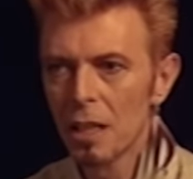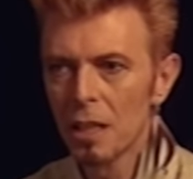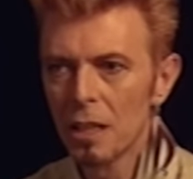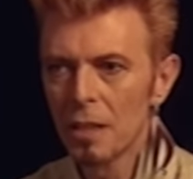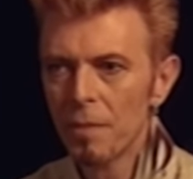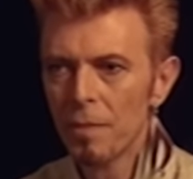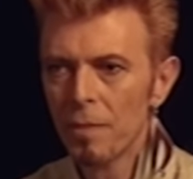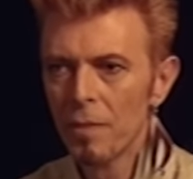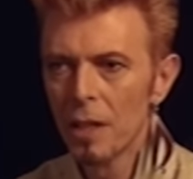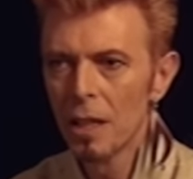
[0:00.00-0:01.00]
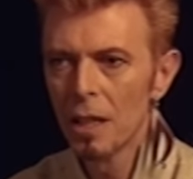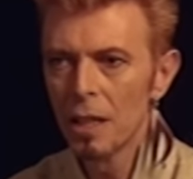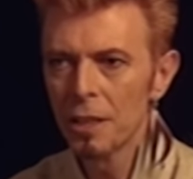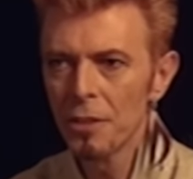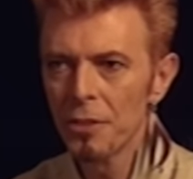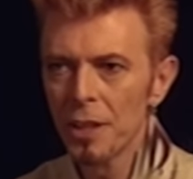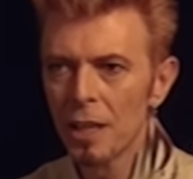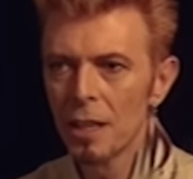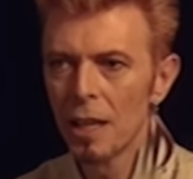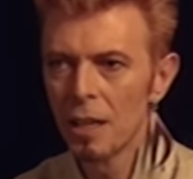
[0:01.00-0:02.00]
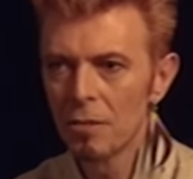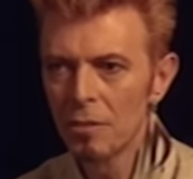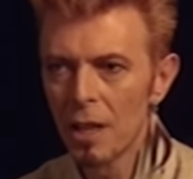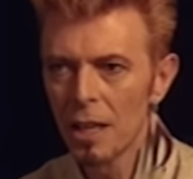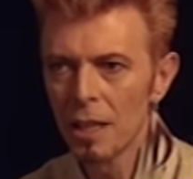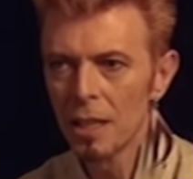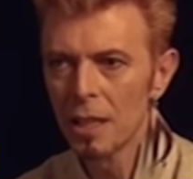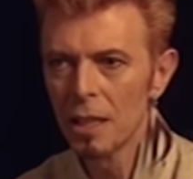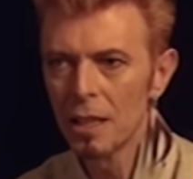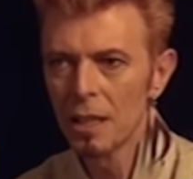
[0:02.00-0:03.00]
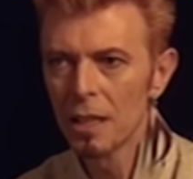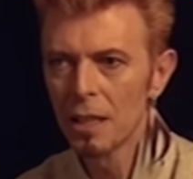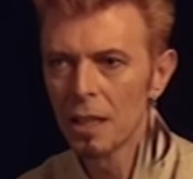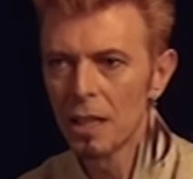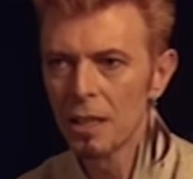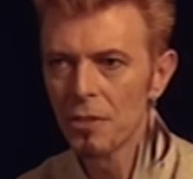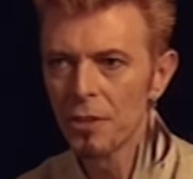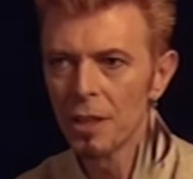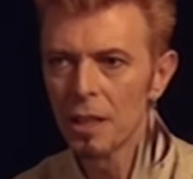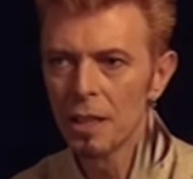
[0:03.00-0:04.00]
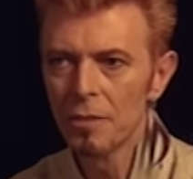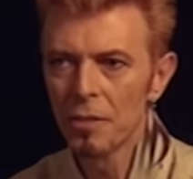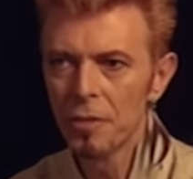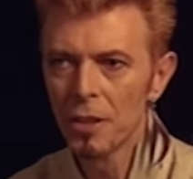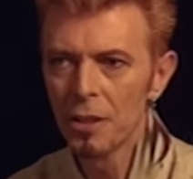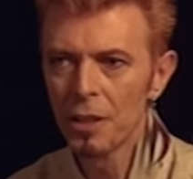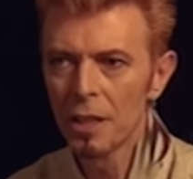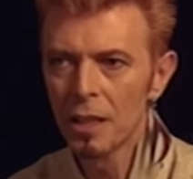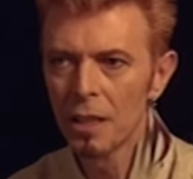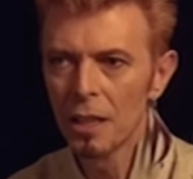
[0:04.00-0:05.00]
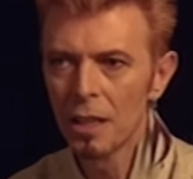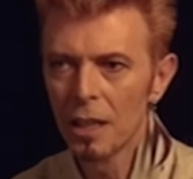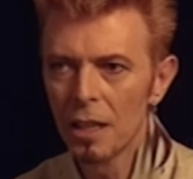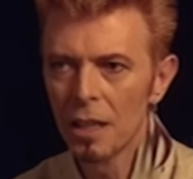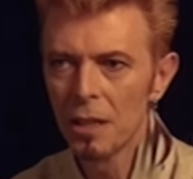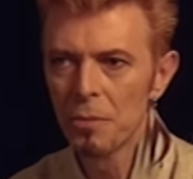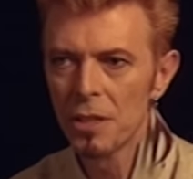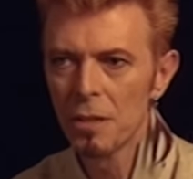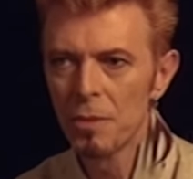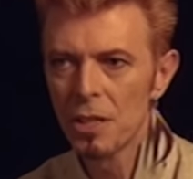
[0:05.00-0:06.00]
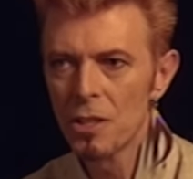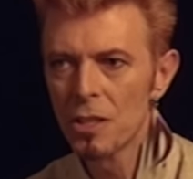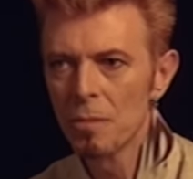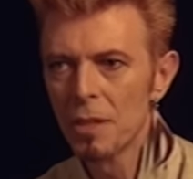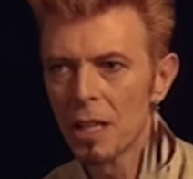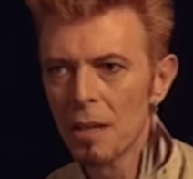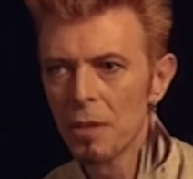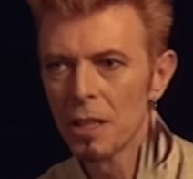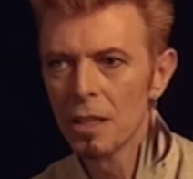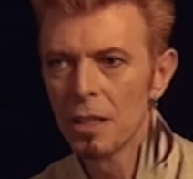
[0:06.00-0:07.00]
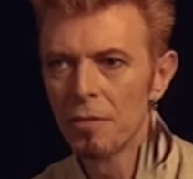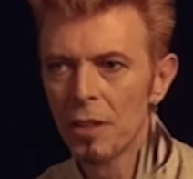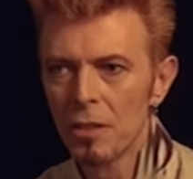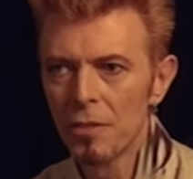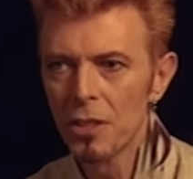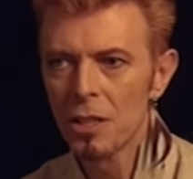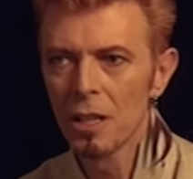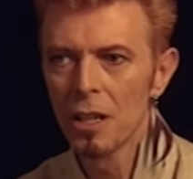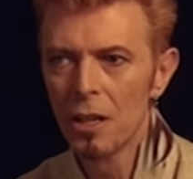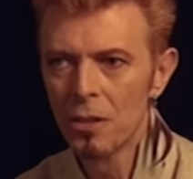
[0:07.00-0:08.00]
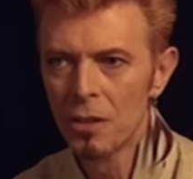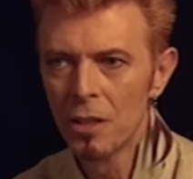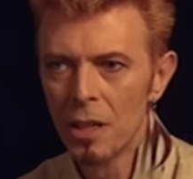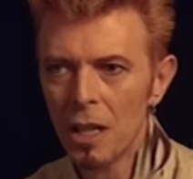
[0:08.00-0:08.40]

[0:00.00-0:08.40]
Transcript: Uh, I don't think it outrightly, I don't think I ever felt that I, I, I was in a position to become a, a Velvet's clone.